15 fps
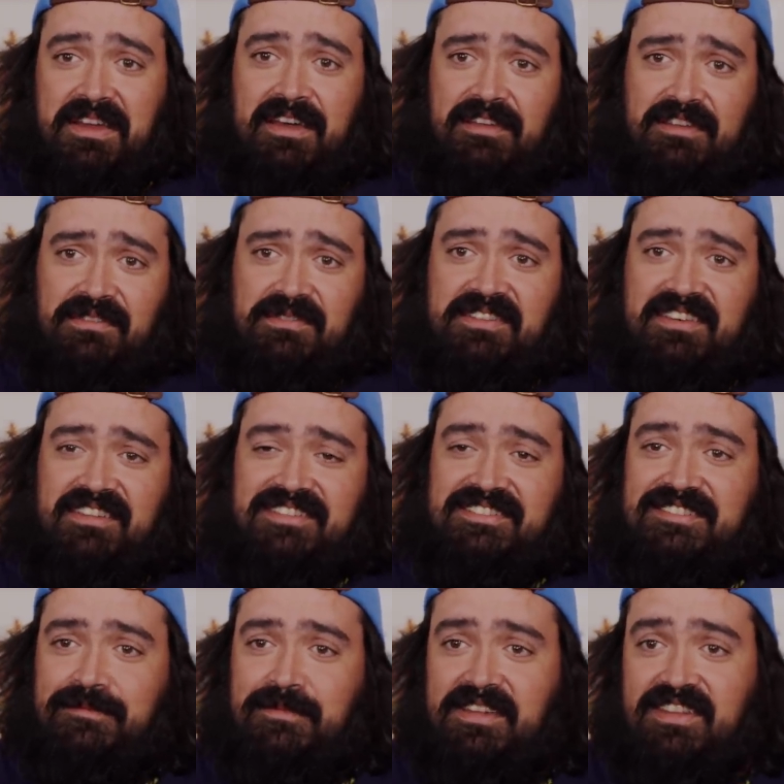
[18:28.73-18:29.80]
How do you tell
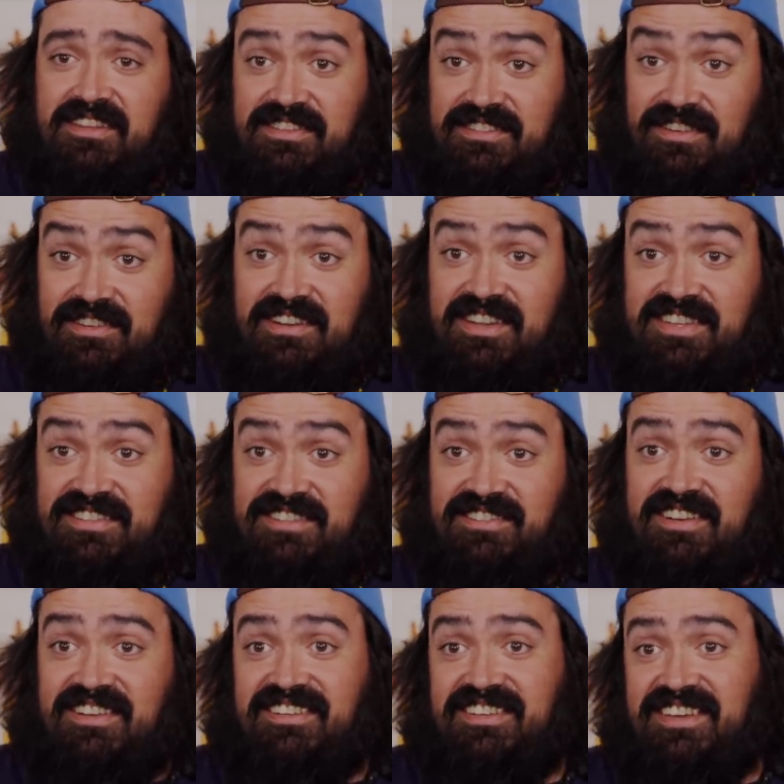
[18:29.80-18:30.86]
somebody that's already
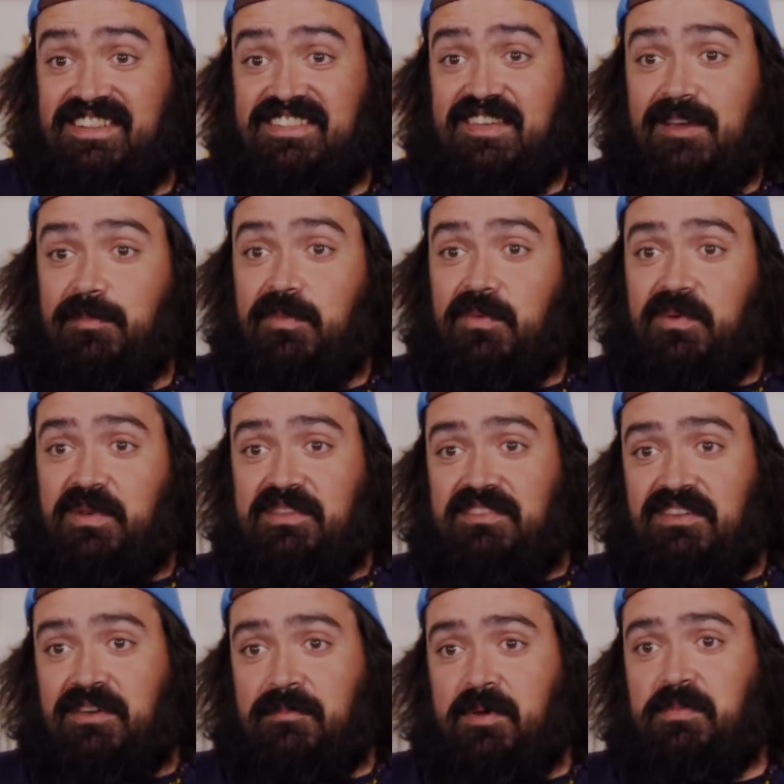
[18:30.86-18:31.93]
struggling at that point
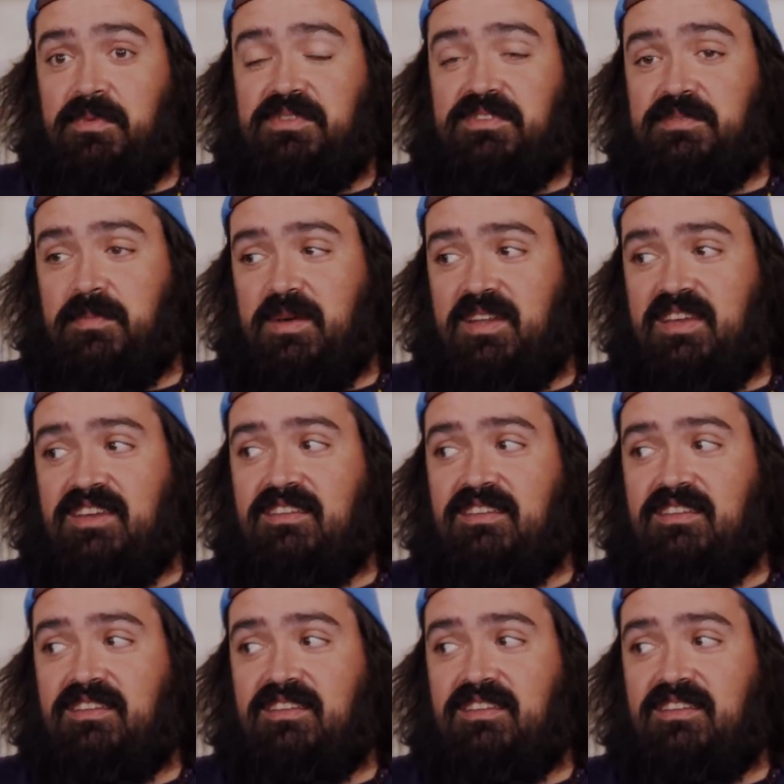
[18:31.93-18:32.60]
to come up with this money?